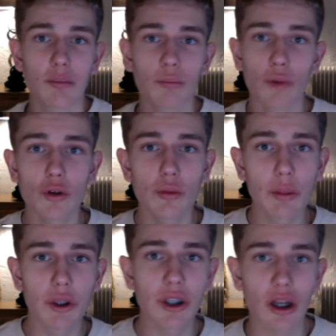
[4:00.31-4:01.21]
most
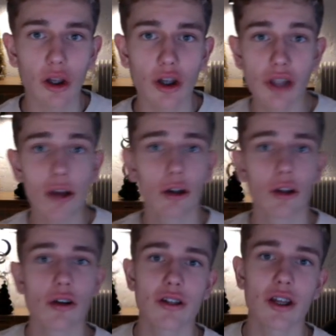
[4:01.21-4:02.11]
people get lost. I got
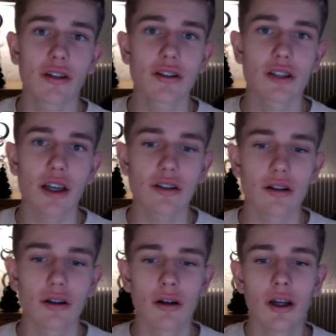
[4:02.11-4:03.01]
lost like this last
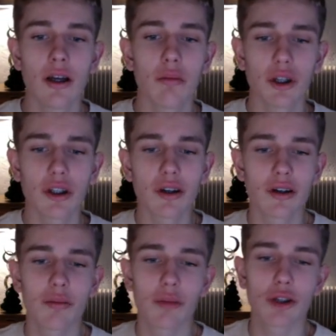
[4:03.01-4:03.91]
year. But
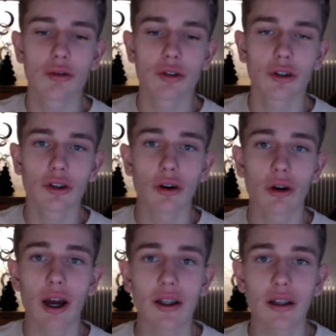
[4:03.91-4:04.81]
here,
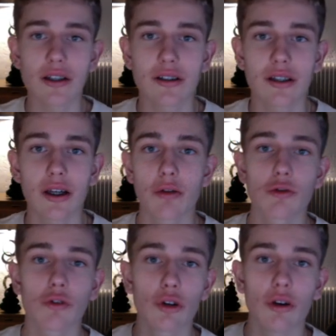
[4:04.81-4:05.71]
MyTutor.io analyze the language
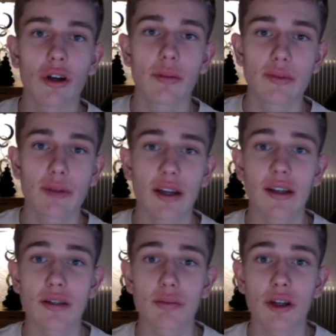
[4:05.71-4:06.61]
for you. It
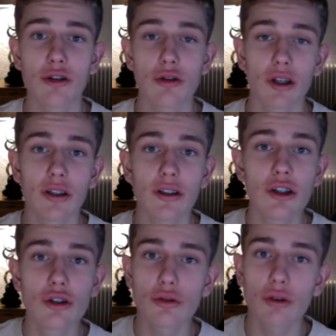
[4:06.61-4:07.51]
explains you, and it
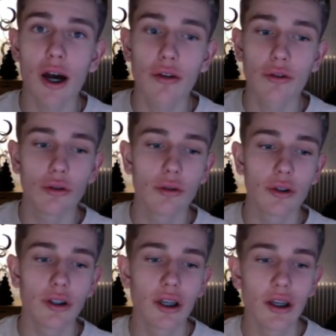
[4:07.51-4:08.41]
teaches you how to do
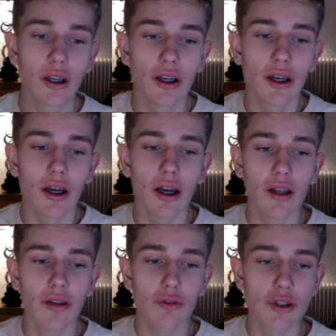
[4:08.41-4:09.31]
it.
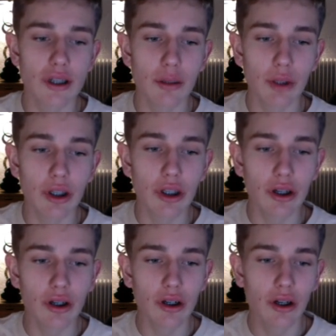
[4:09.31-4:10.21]
And for example,
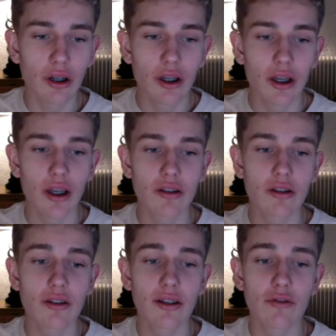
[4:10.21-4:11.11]
here,
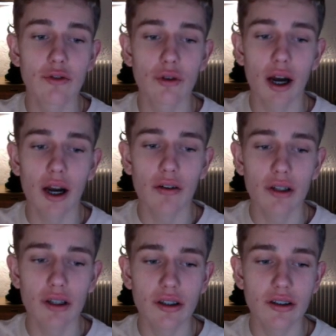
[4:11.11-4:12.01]
it gives you
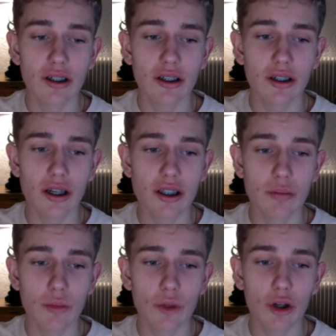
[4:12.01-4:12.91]
irony and
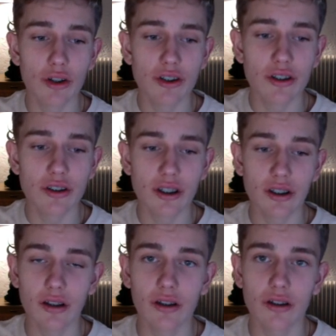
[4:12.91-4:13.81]
sarcasm, connaissance,
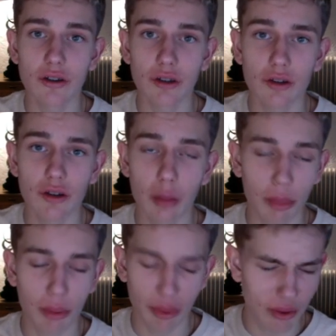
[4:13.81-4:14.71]
and
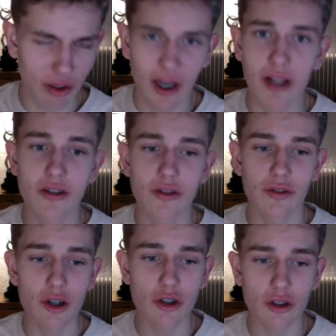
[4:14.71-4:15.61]

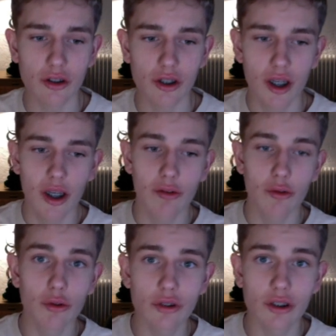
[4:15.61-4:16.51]
alliteration. If
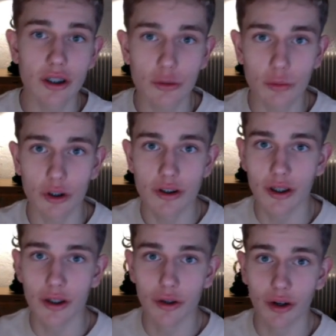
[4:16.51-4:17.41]
you use these words
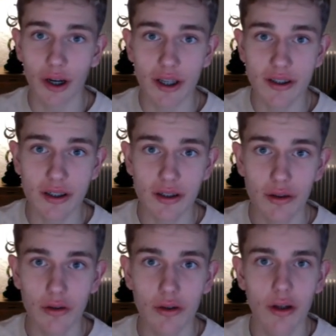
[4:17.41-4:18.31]
in your essay,
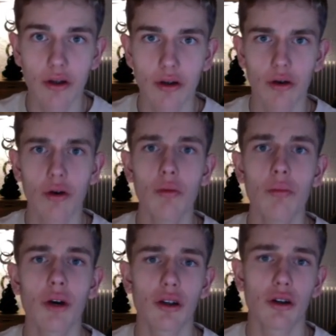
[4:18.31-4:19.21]
oh
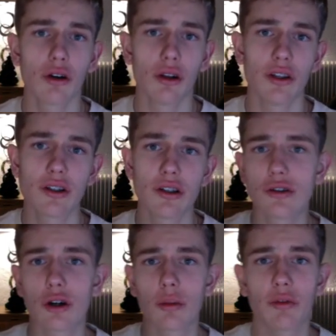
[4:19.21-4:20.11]
my god, this is
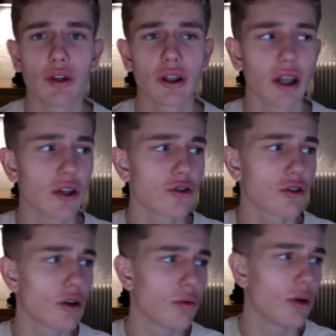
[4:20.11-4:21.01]
top of the class
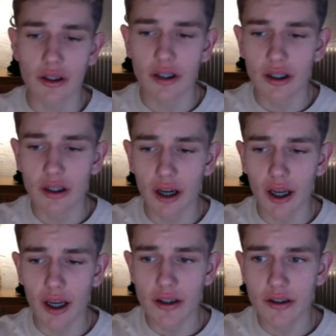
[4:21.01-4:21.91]
straight away. Then I
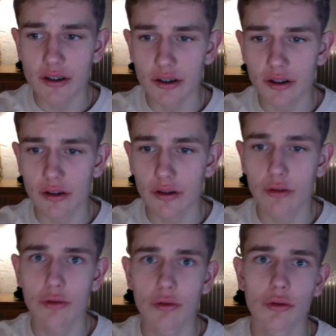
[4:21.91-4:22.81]
asked it
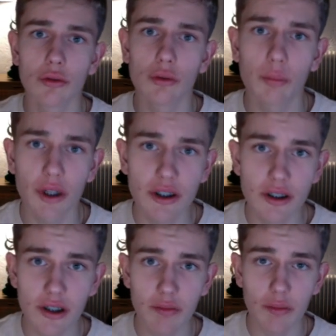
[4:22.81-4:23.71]
to please
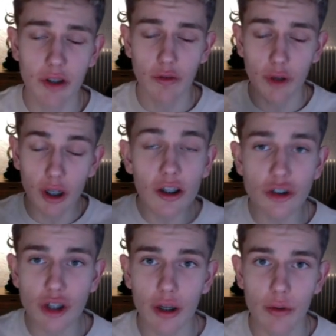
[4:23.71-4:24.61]
give me, for
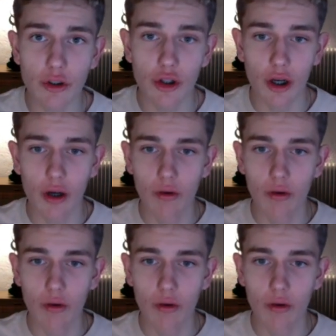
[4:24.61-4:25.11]
English language now,